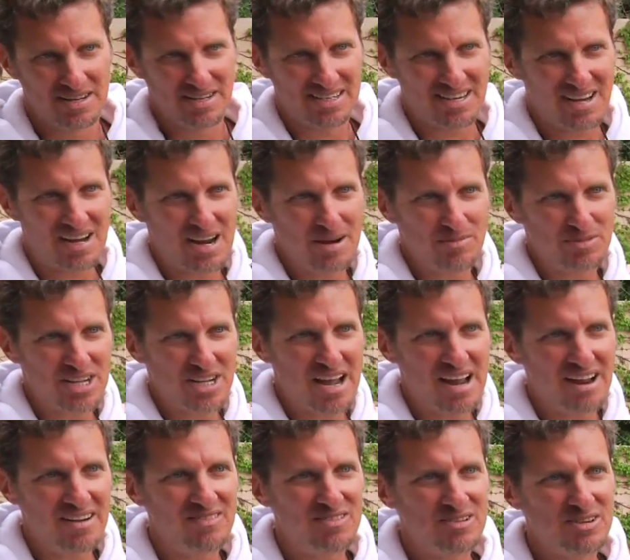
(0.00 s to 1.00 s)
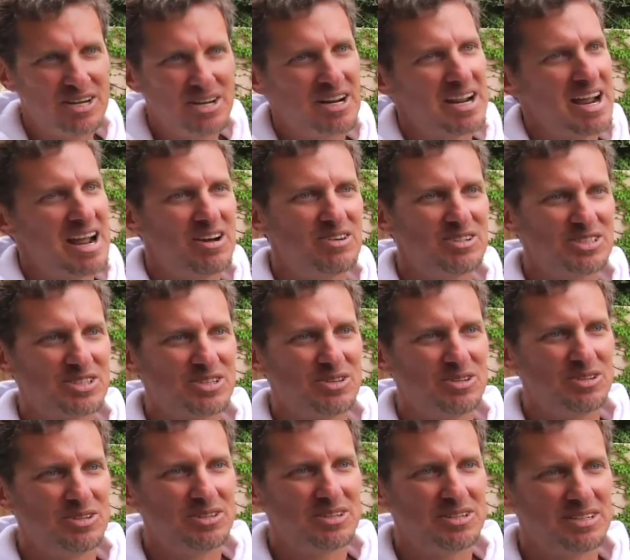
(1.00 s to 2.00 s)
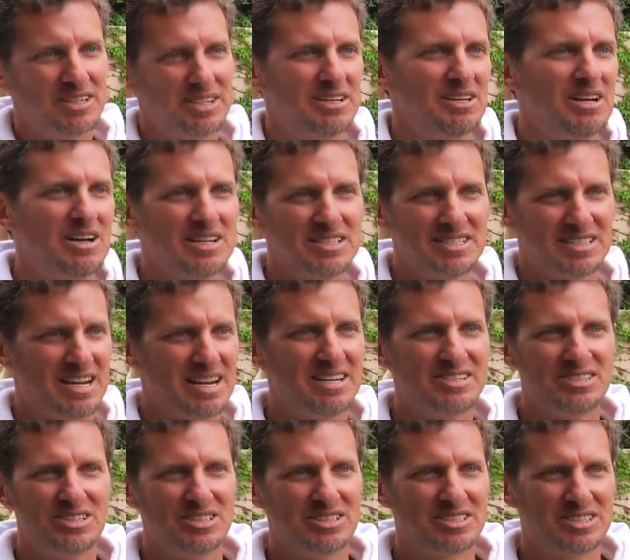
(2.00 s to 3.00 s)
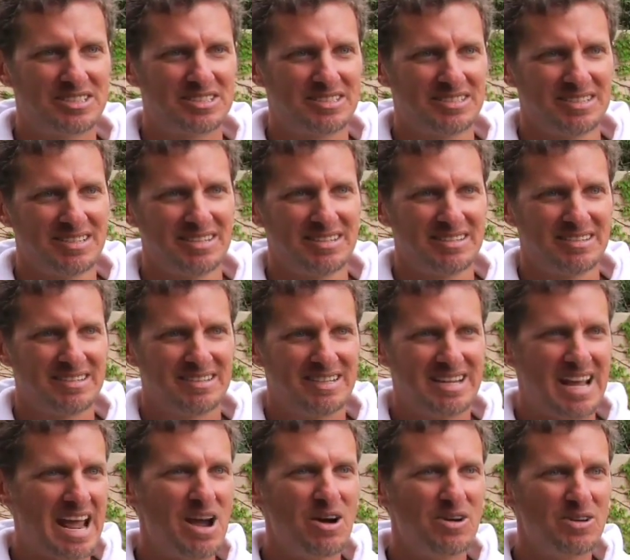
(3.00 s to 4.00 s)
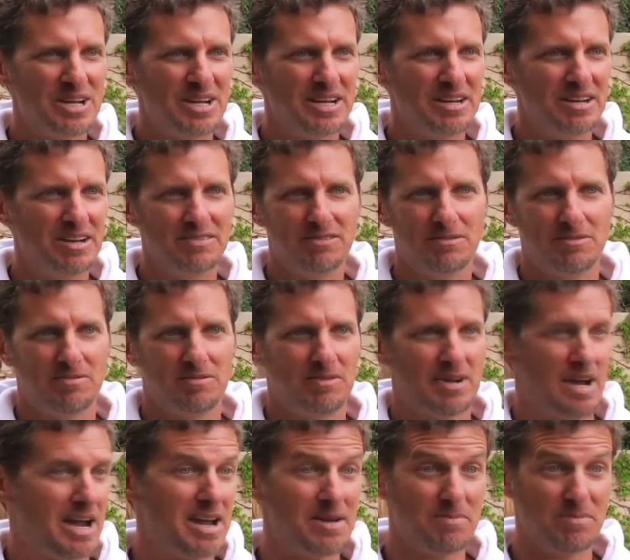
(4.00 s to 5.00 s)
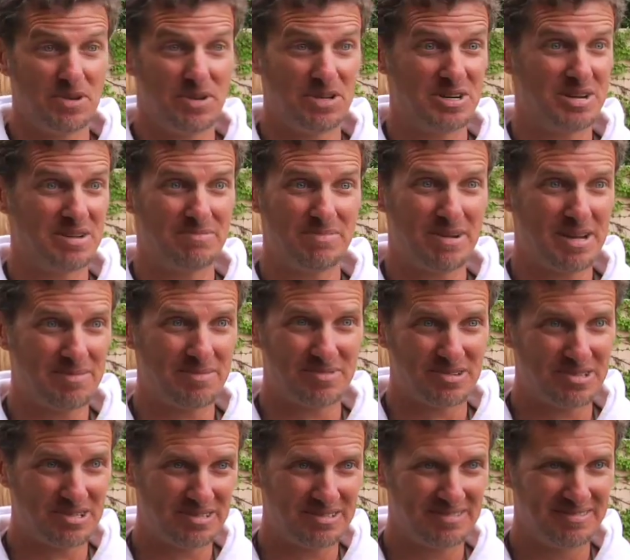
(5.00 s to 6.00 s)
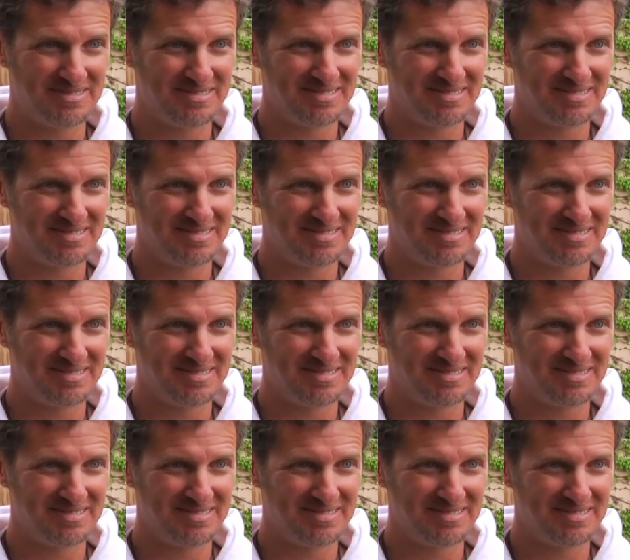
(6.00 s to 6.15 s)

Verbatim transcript: times every household in Los Angeles County of eight million people?